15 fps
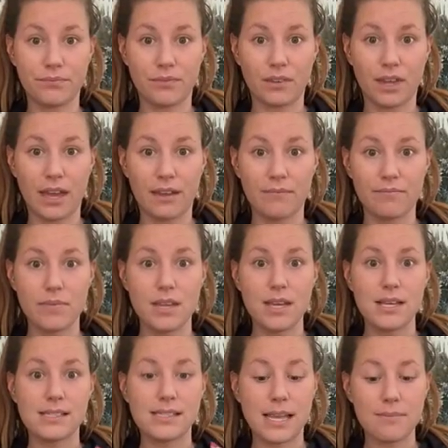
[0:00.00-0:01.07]
Okay?
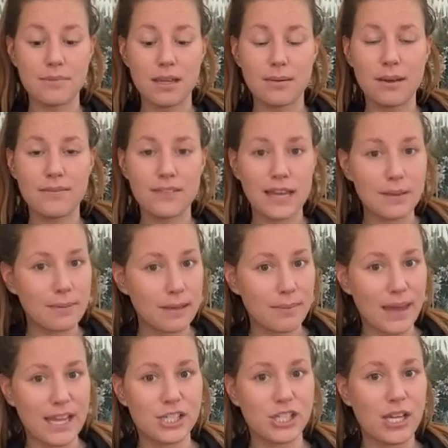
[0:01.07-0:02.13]
Same thing on my VIP
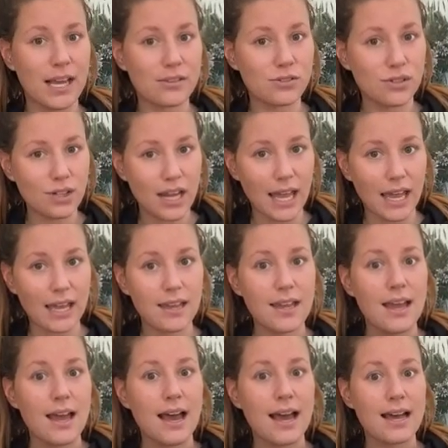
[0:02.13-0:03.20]
page. Yesterday,
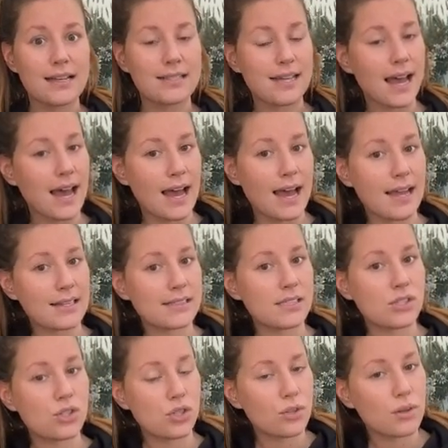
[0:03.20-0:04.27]
I tagged
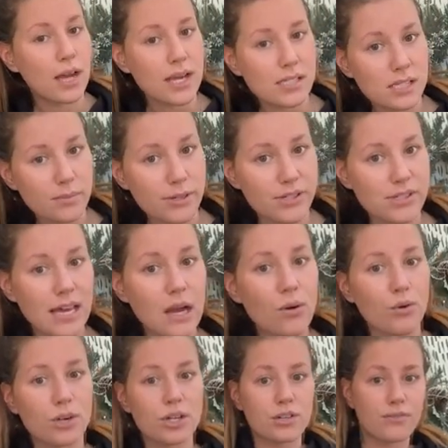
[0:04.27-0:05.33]
2 customers that
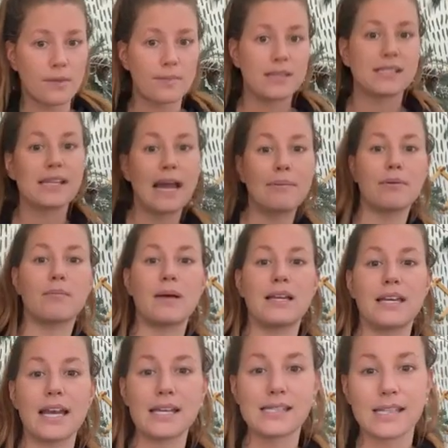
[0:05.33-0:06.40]
ordered from the Cyber
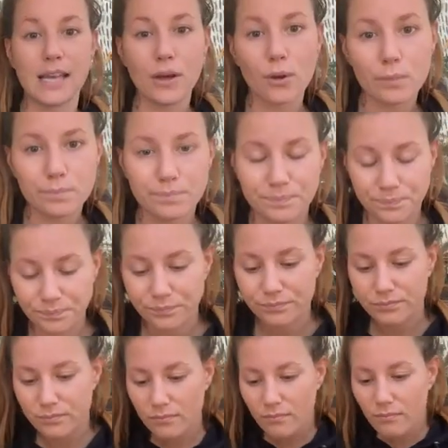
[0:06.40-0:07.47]
Monday sale.
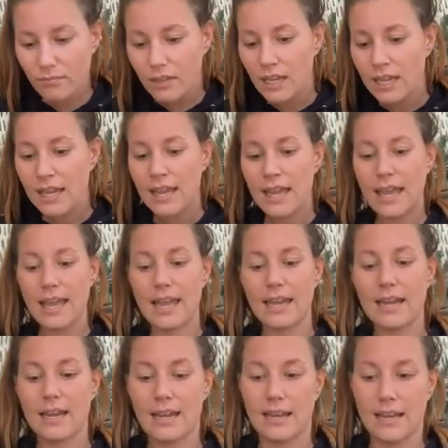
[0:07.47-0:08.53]

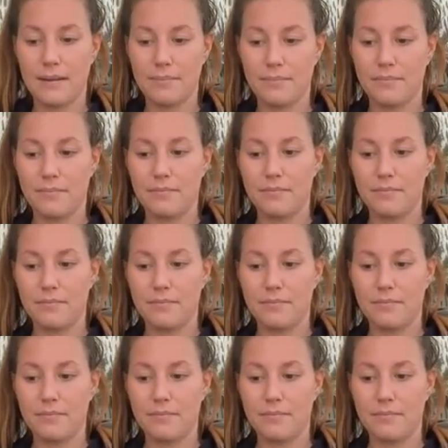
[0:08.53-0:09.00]
And